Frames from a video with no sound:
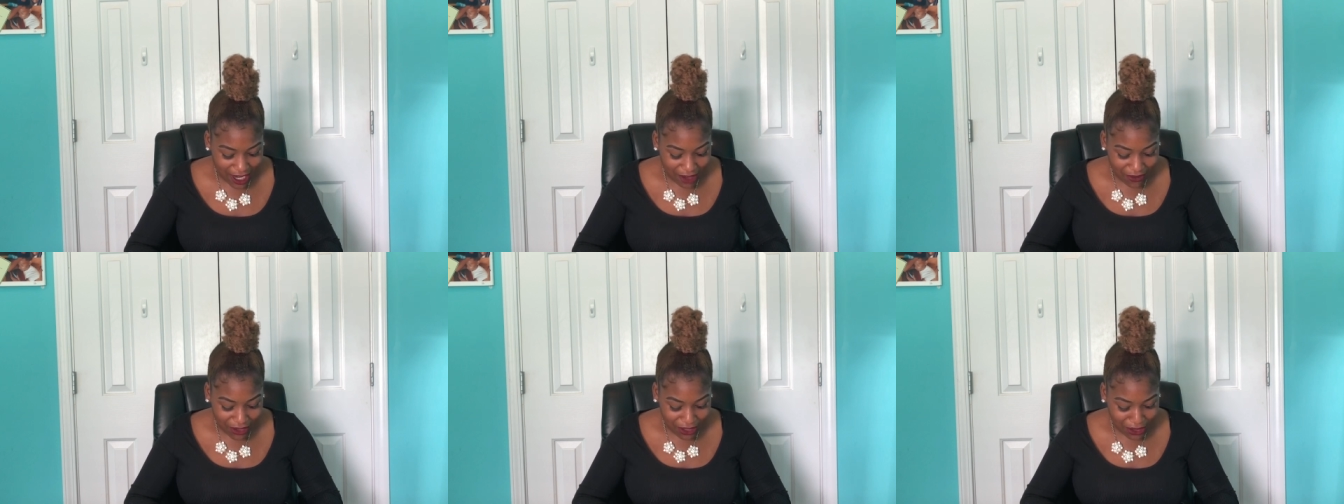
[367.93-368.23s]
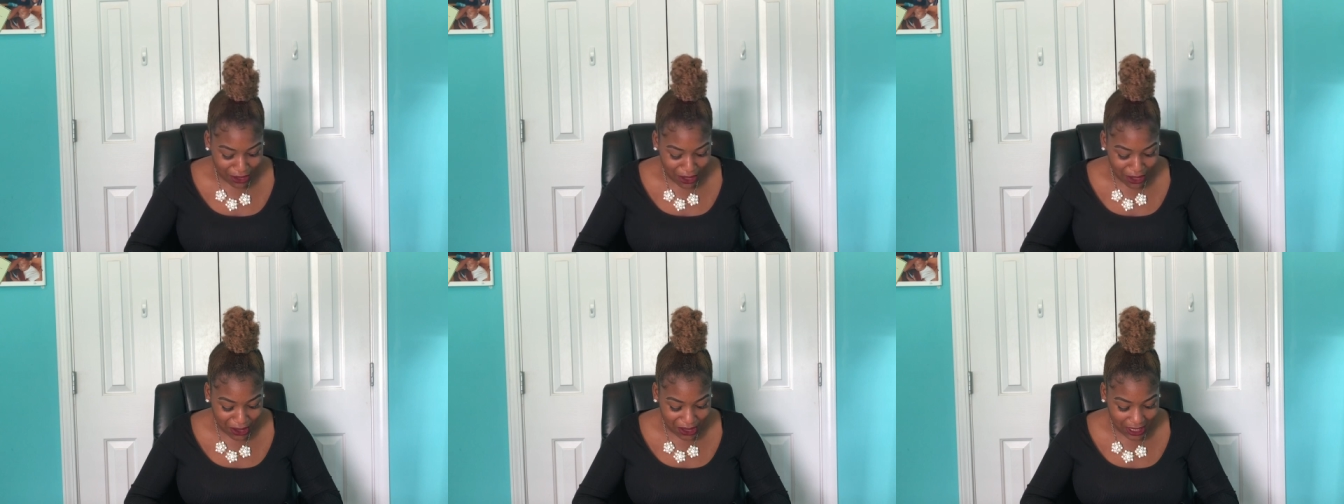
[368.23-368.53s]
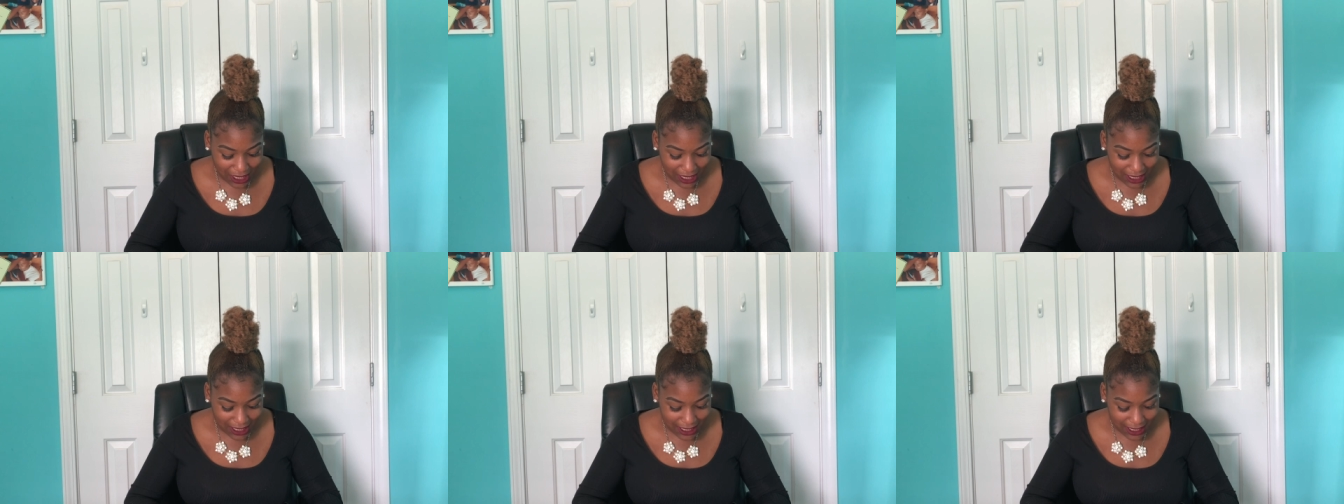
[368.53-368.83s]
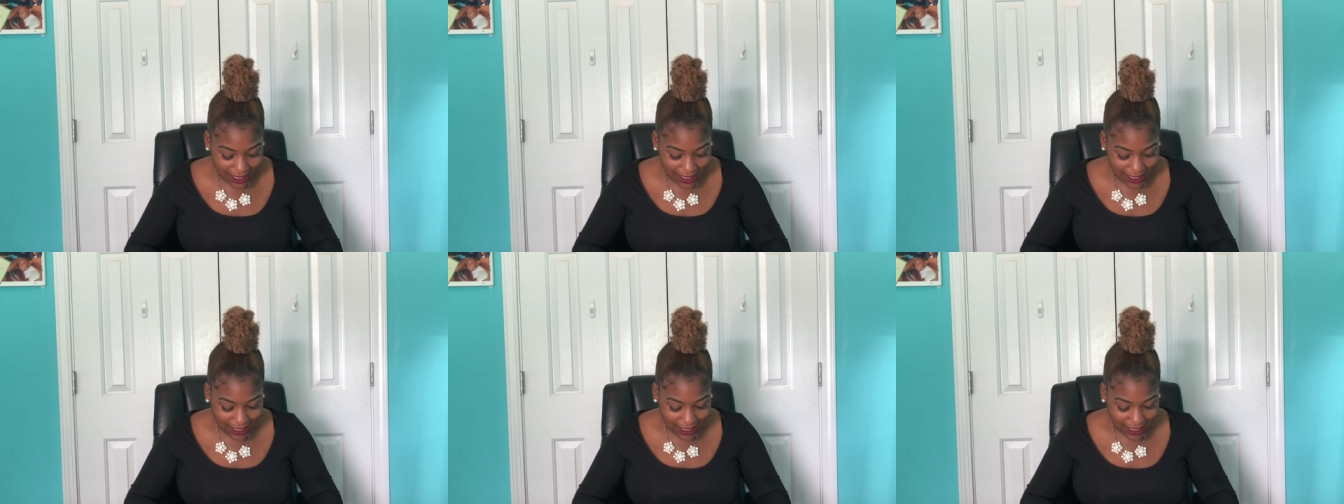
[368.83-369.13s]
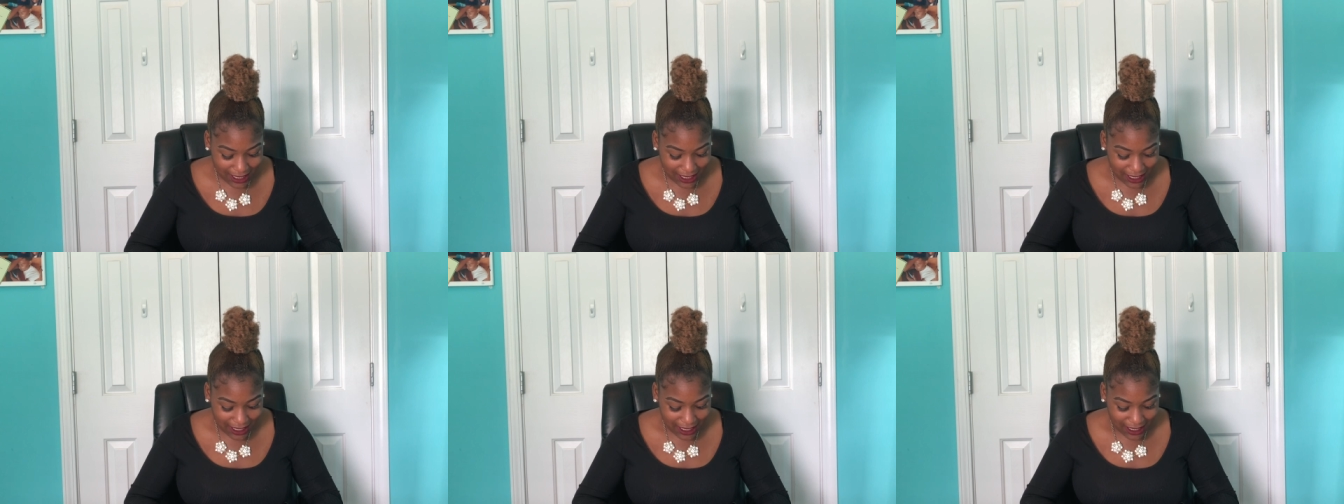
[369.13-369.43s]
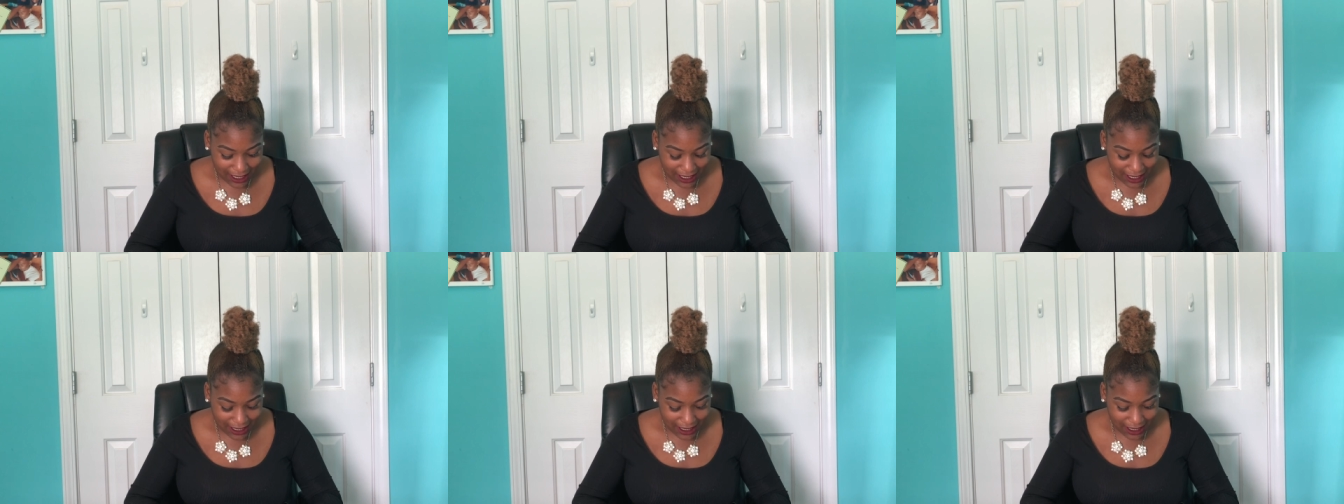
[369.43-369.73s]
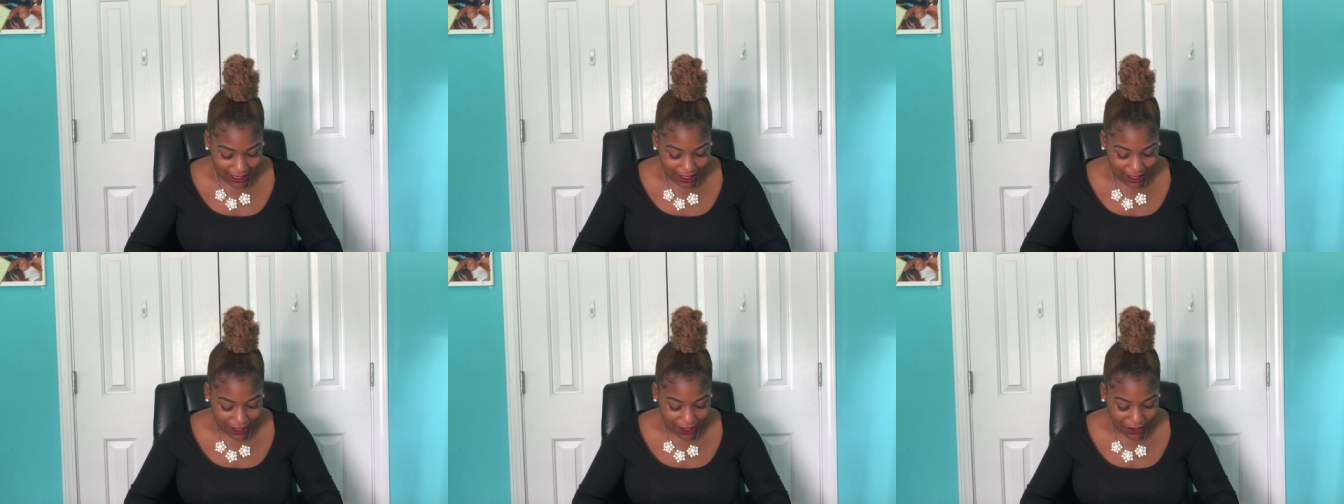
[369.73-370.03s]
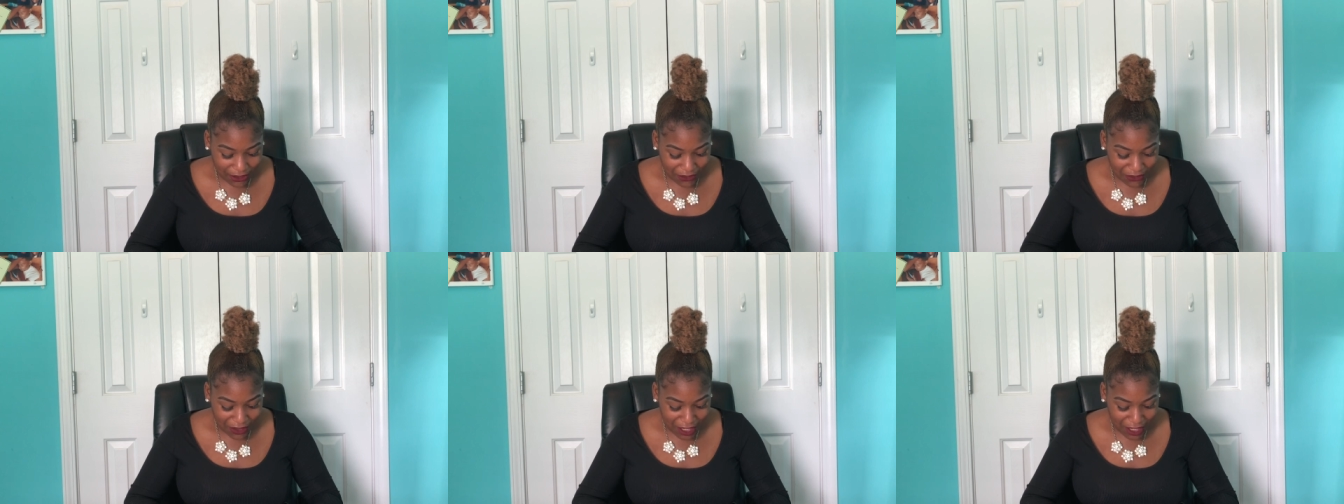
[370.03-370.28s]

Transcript: I follow all these uh